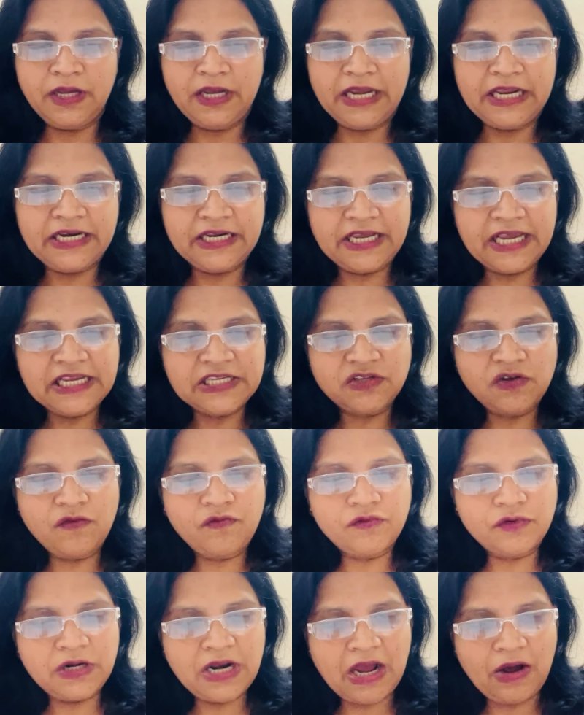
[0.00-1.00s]
in case
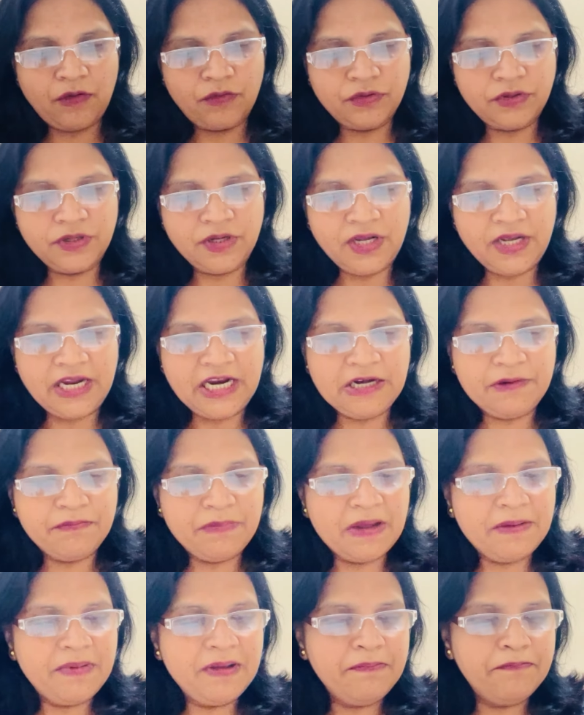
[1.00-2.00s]
of doubt, it
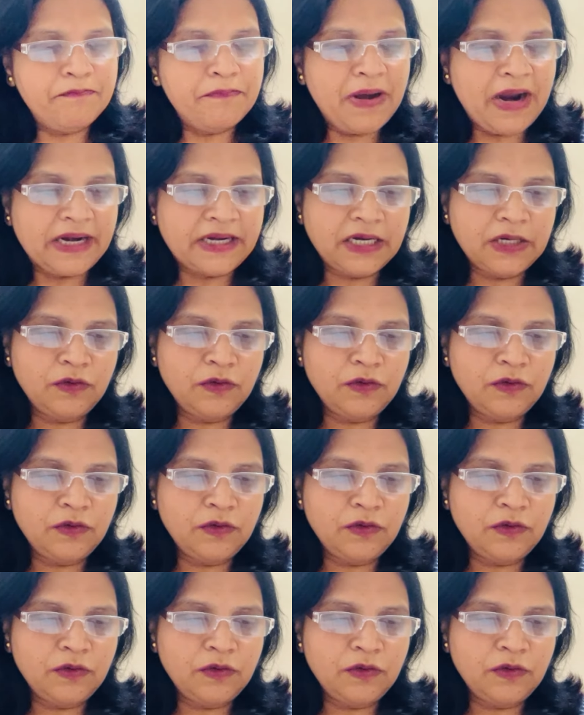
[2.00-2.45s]
may be better